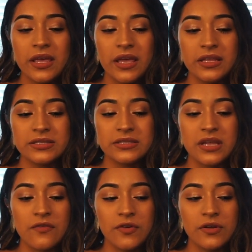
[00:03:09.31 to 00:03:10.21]
It's
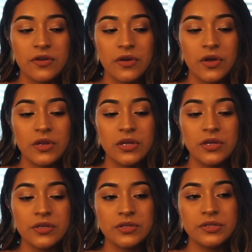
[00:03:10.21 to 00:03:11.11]
never good
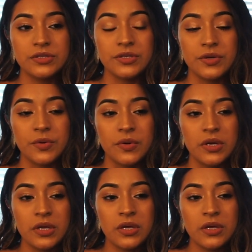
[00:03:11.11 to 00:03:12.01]
to
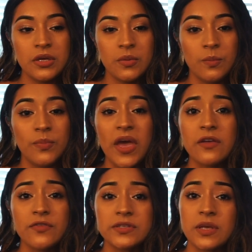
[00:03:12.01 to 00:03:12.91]
beg
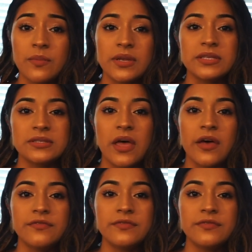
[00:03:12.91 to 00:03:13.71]
for somebody's love.